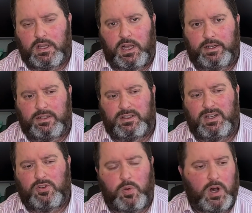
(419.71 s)
and it
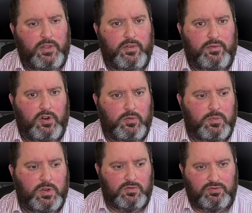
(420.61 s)
did quieten the
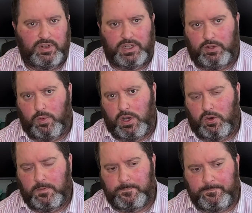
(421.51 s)
room really well.